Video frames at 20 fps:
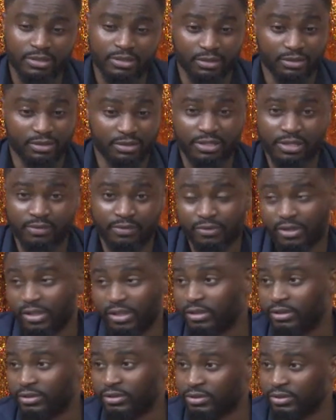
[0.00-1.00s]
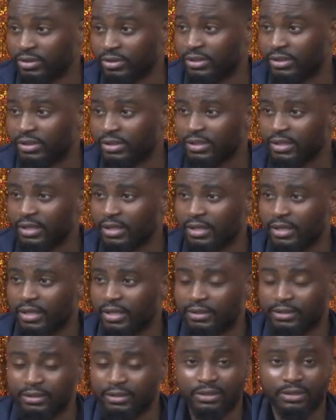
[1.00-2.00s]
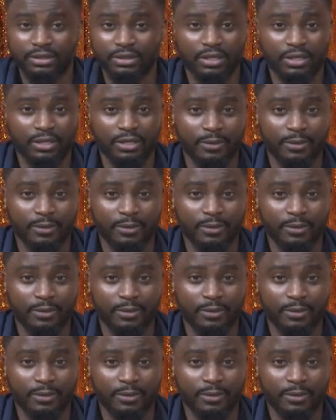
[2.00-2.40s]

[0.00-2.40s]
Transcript: in several industries. And